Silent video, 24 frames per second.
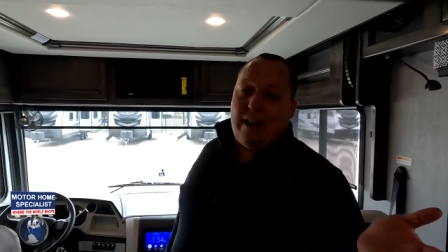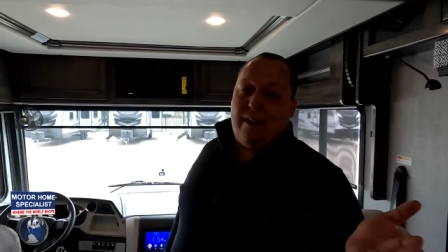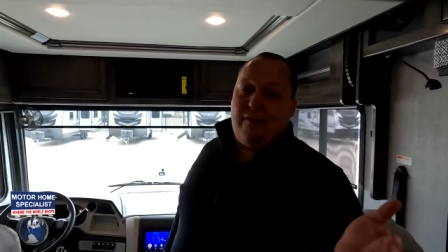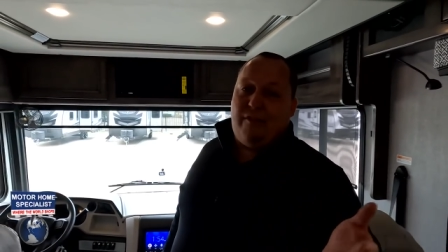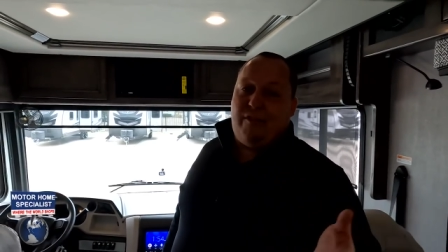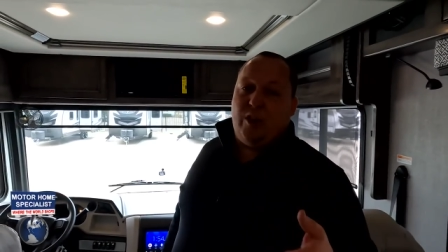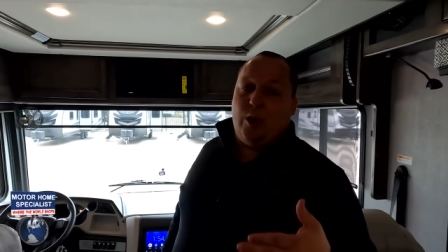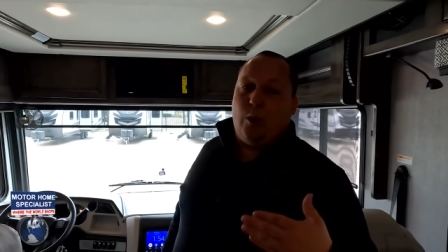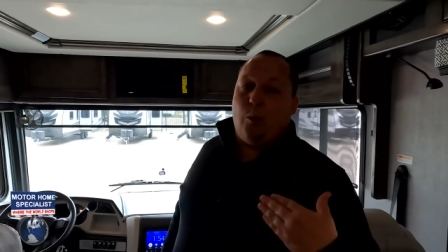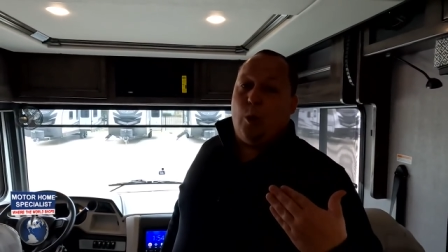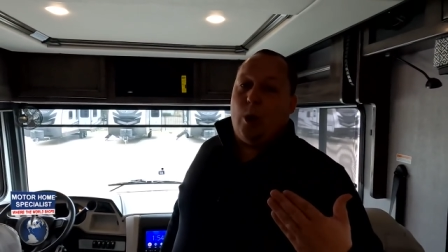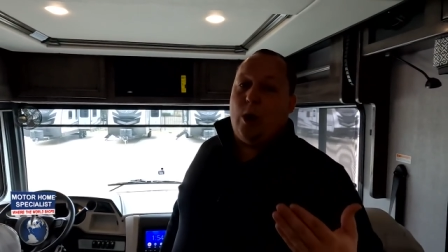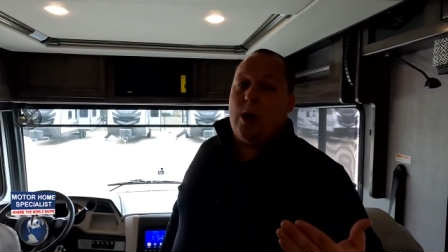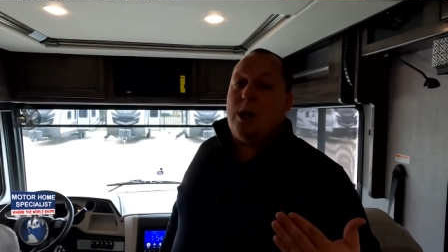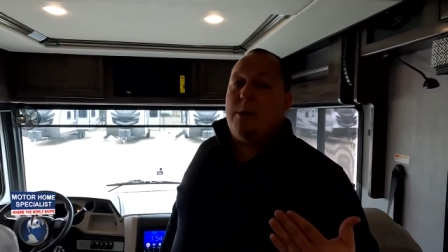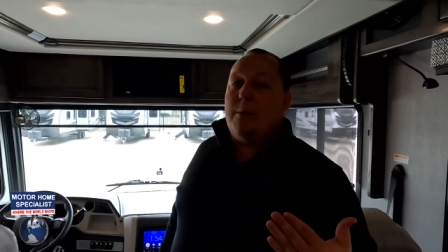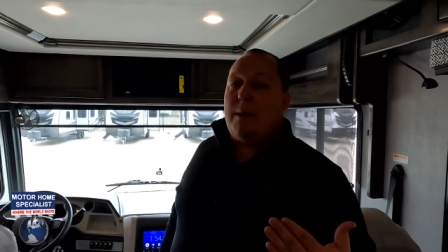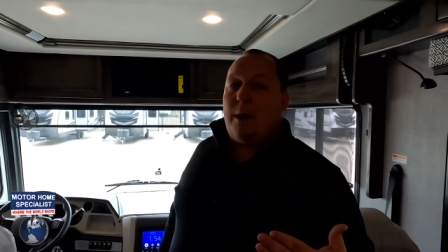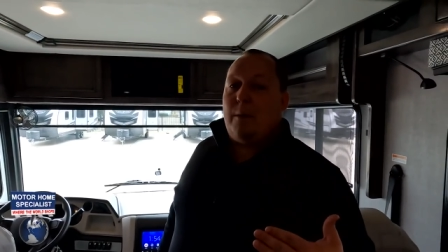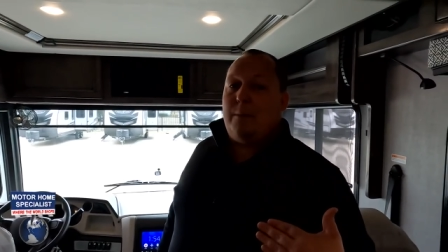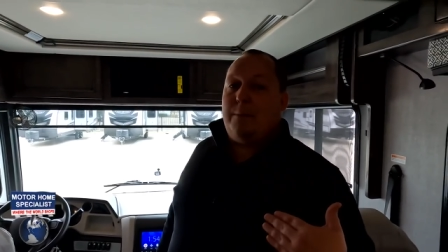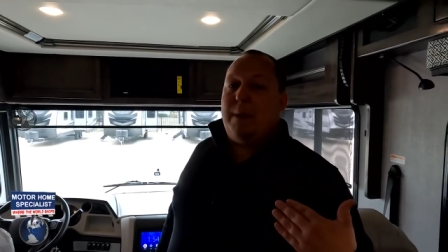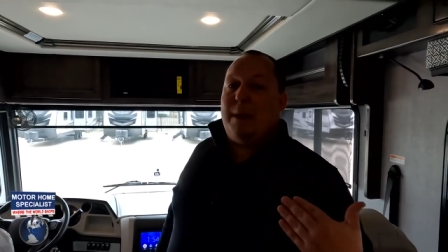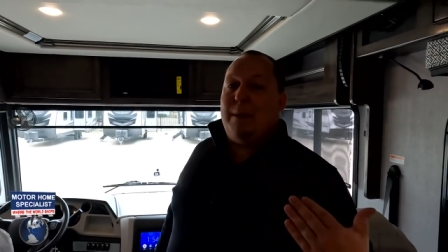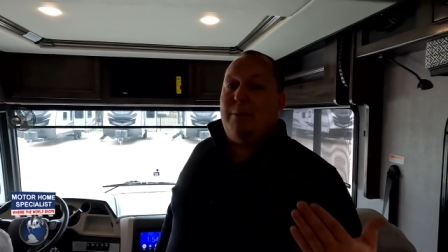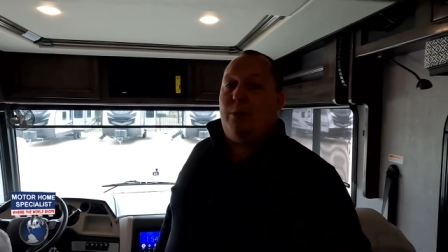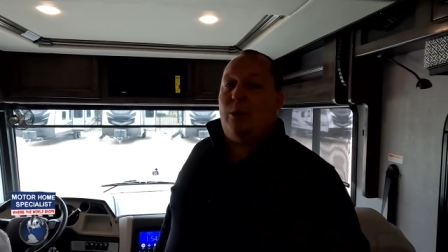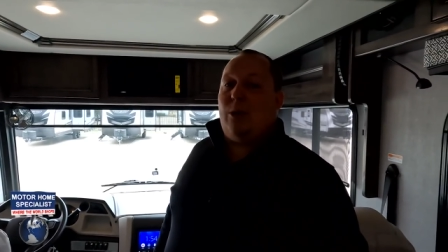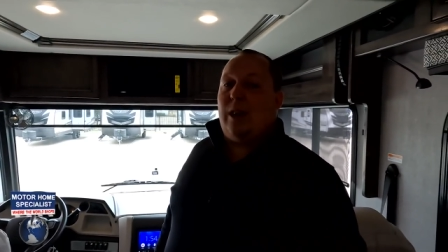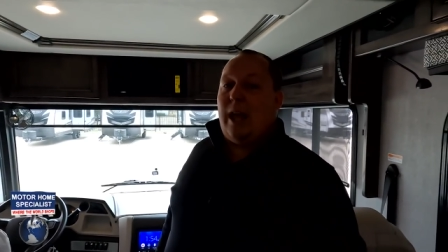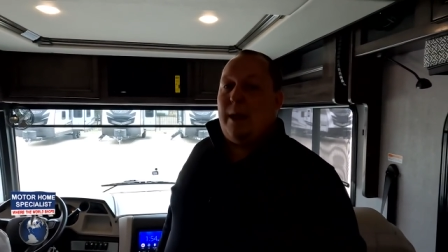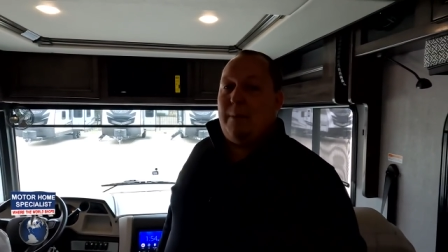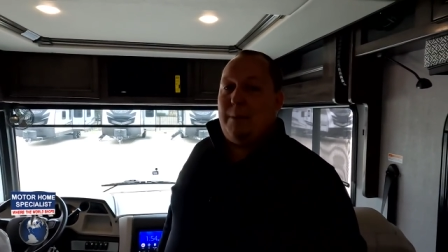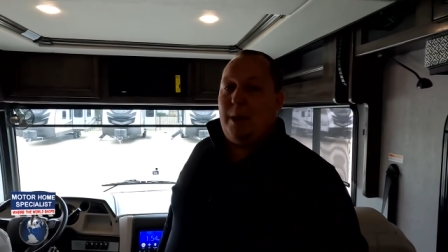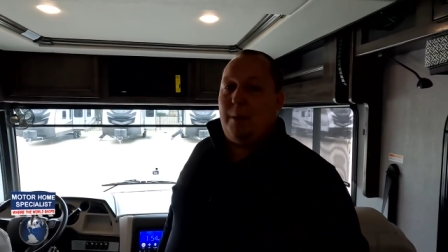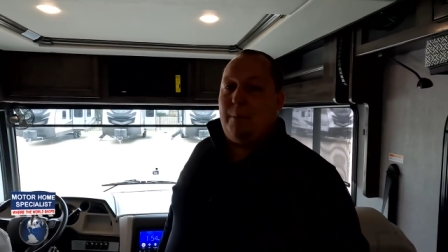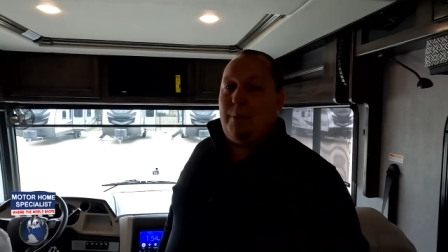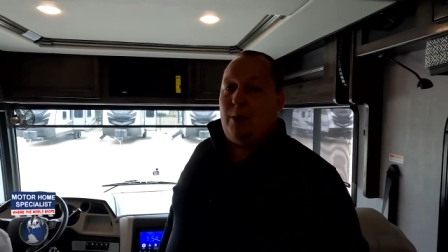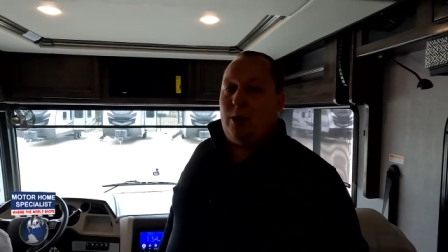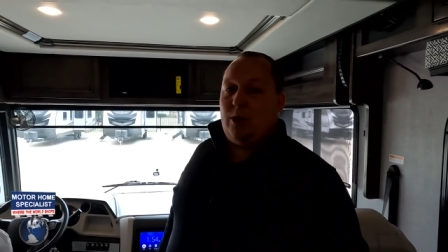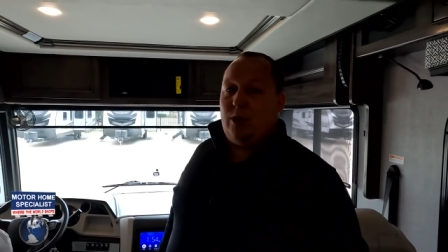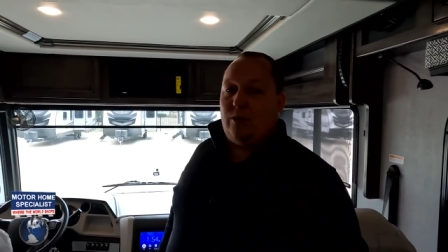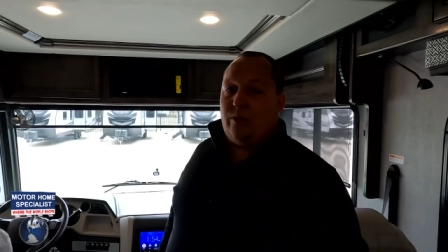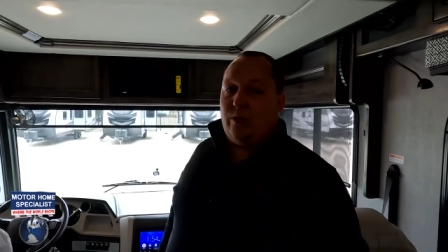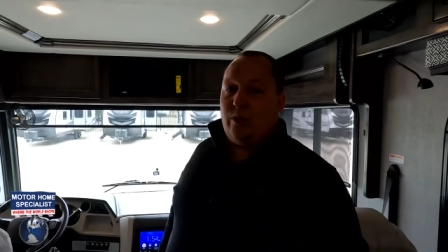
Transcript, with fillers: if you're worried about people climbing up on the